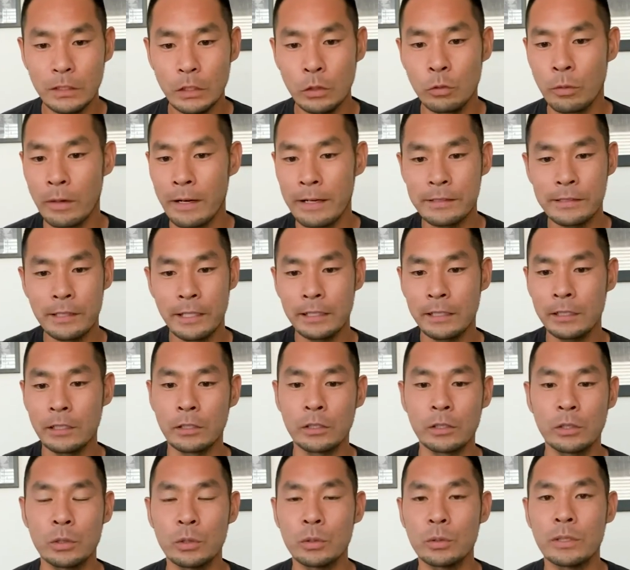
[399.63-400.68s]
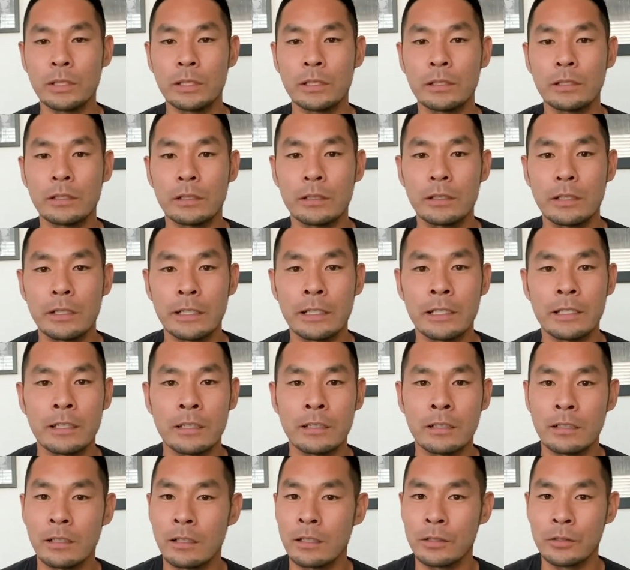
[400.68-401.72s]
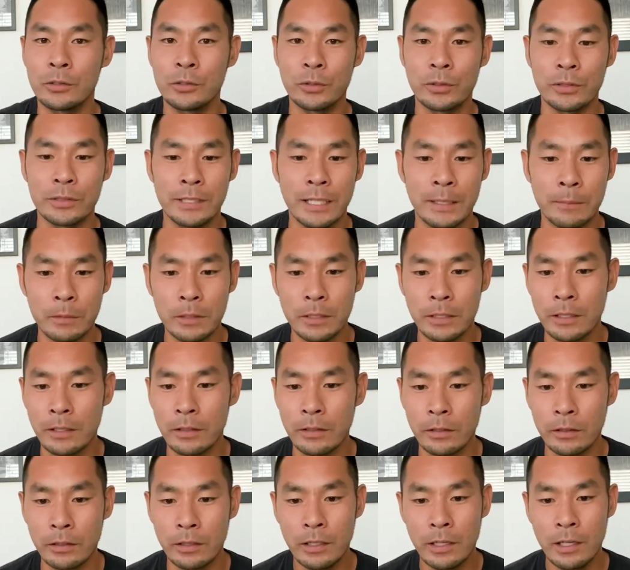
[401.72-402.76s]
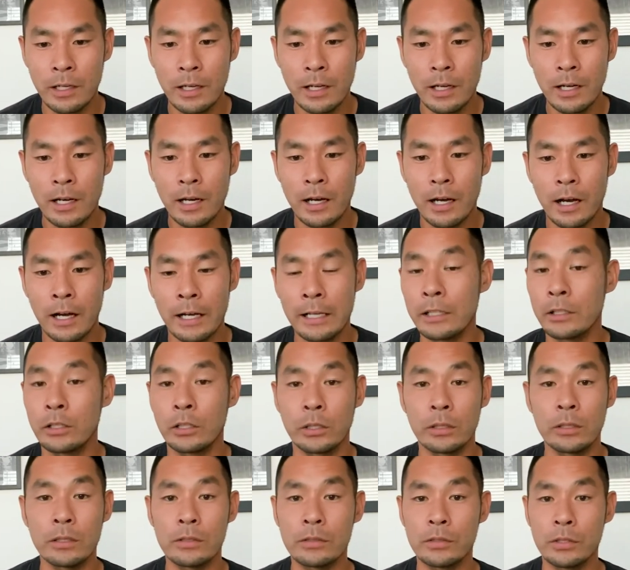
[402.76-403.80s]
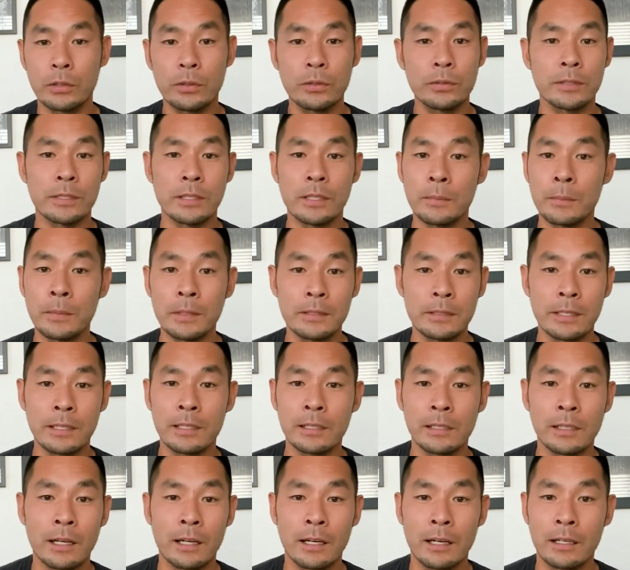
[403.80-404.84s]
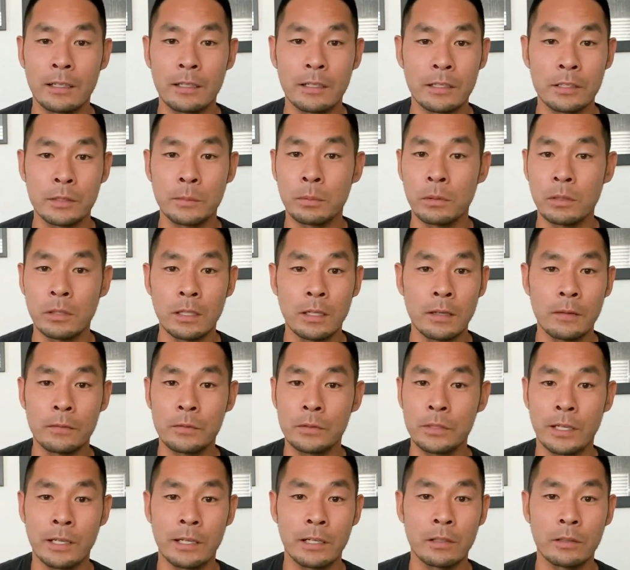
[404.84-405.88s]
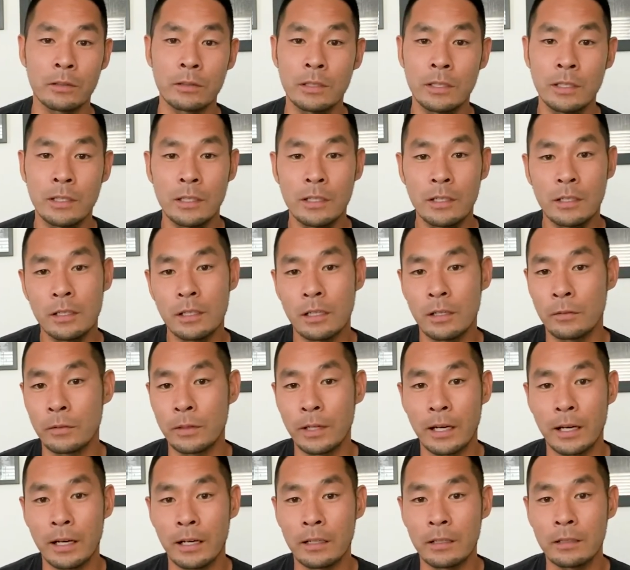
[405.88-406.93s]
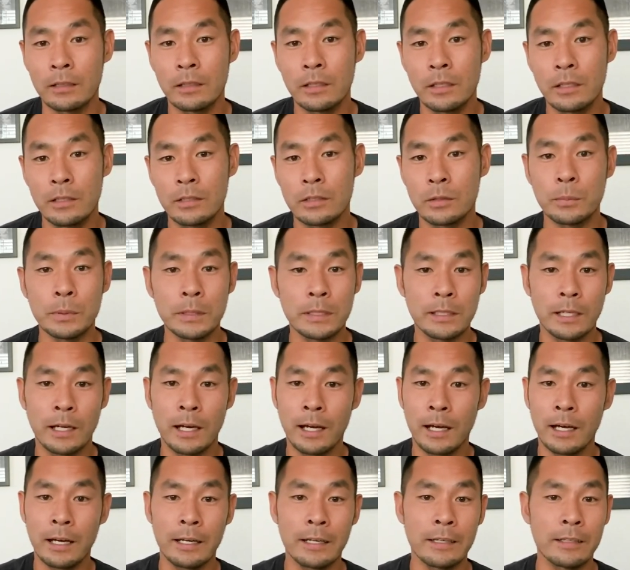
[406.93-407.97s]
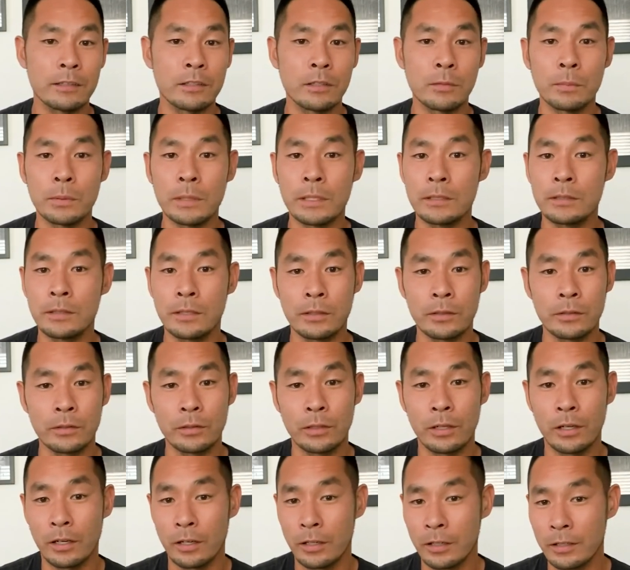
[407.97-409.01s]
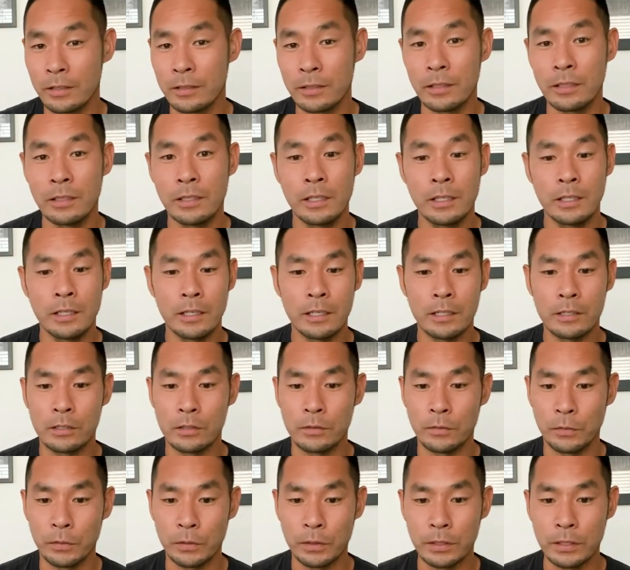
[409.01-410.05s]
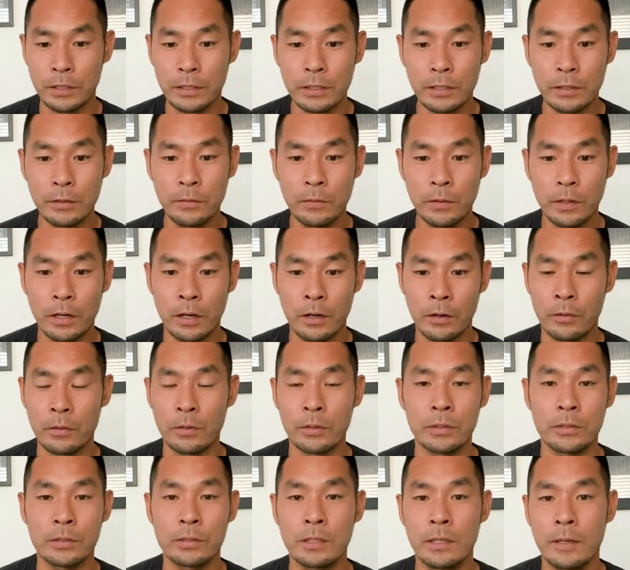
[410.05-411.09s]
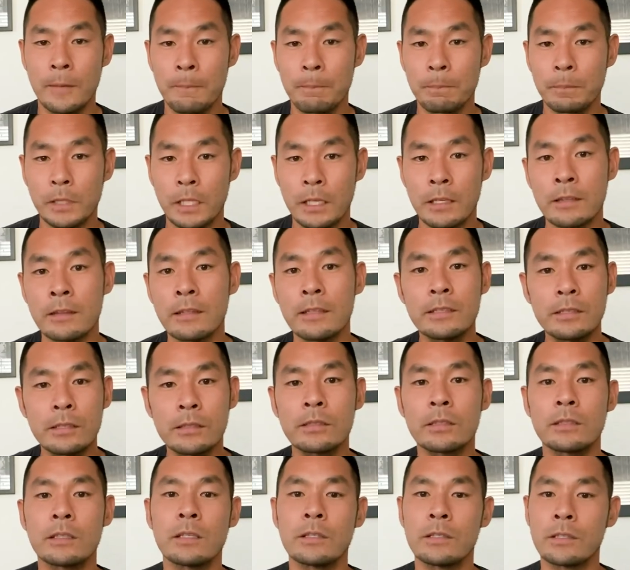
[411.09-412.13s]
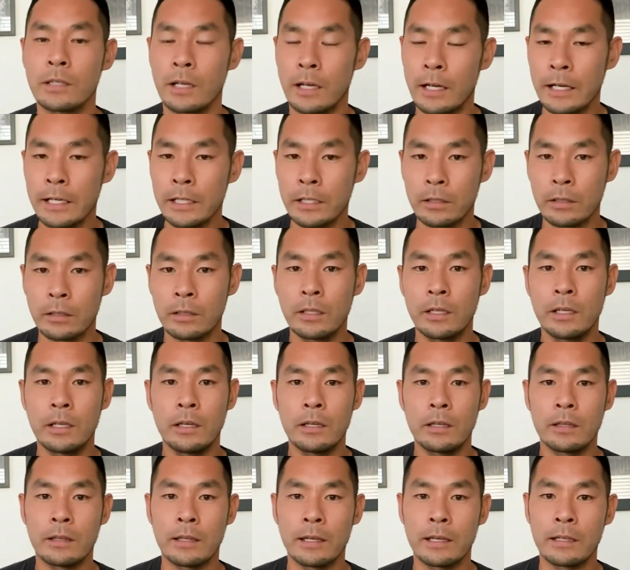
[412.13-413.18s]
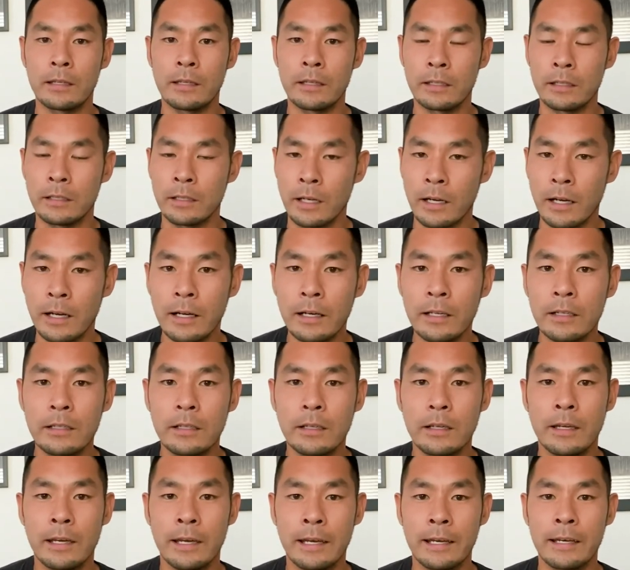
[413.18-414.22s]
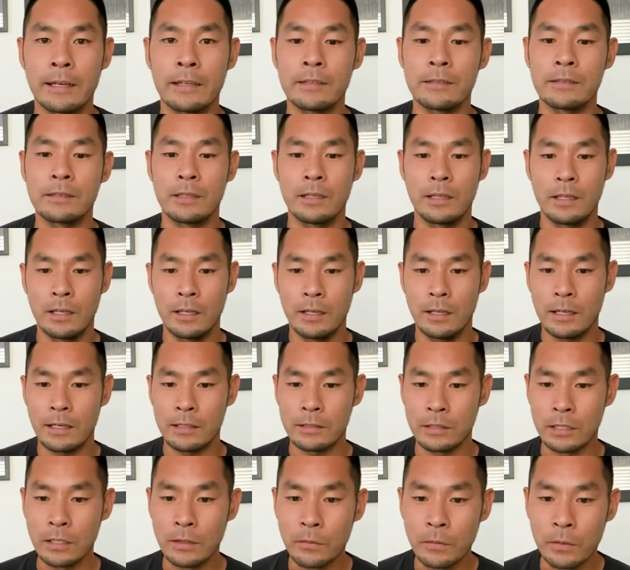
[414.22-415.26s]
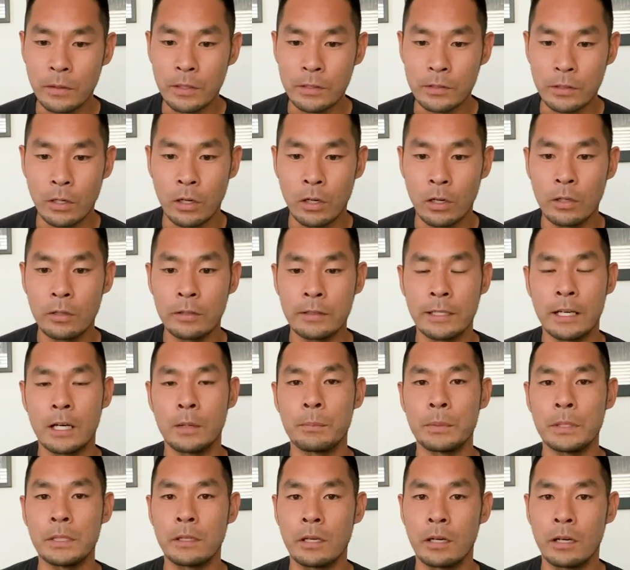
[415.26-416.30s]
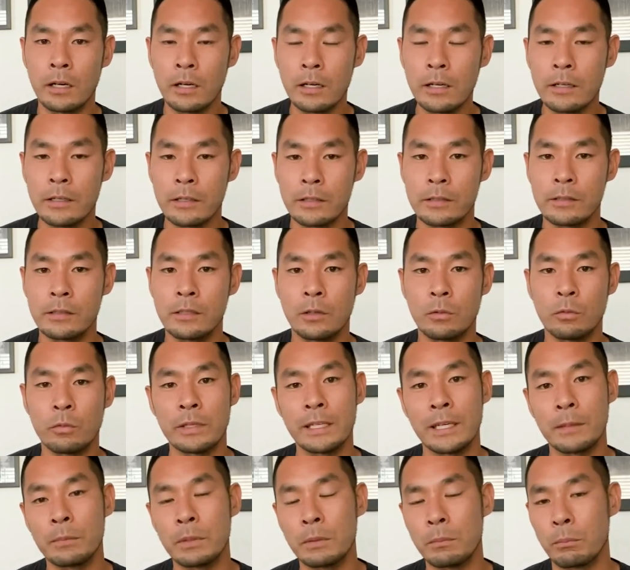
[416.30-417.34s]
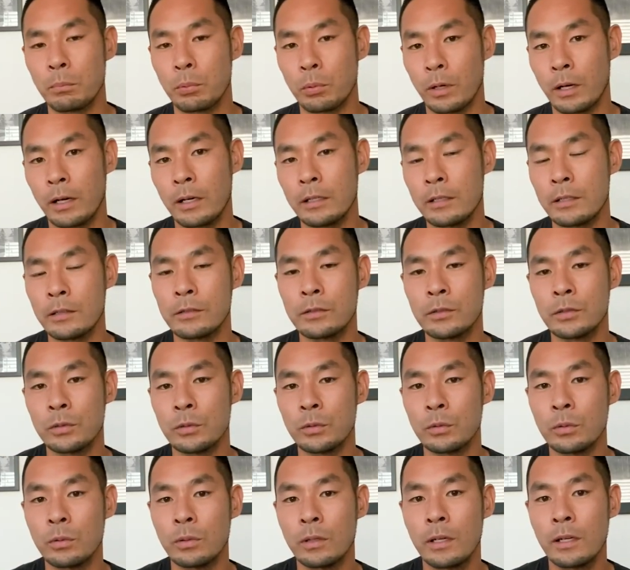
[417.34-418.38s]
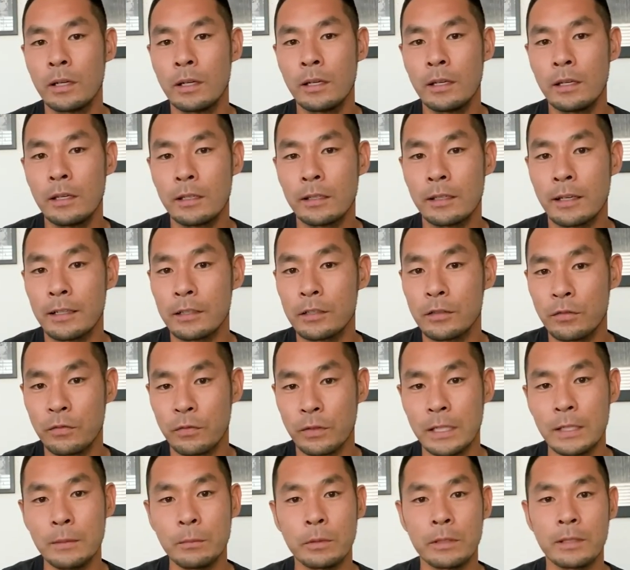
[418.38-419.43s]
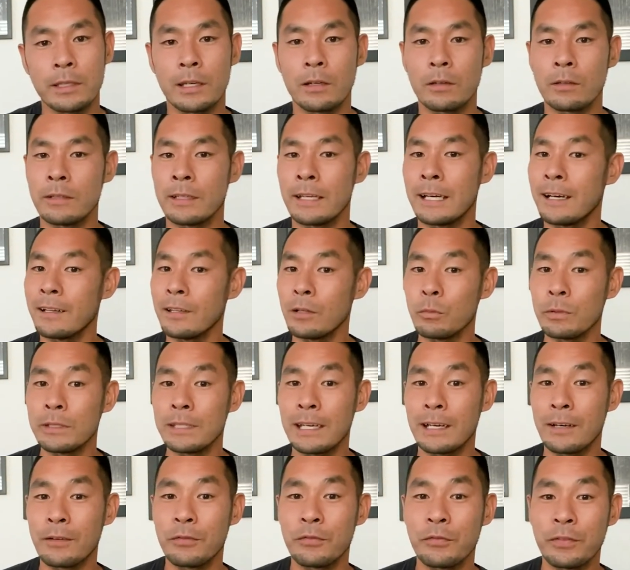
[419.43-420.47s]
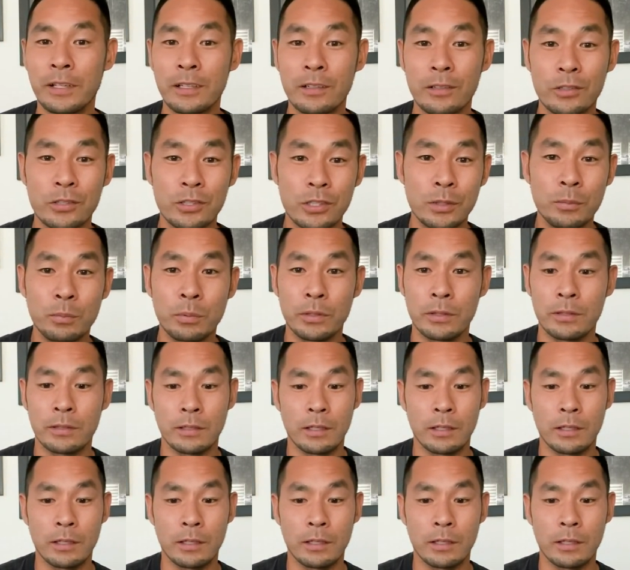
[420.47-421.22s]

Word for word: Well, as I conclude here in our short time together, I encourage you to imitate God as a beloved child of God, to be kind, to be tenderhearted, and to forgive others. And this is a desire that, that God has has given us all now because we have been brought into God's family, that now that we have fellowship with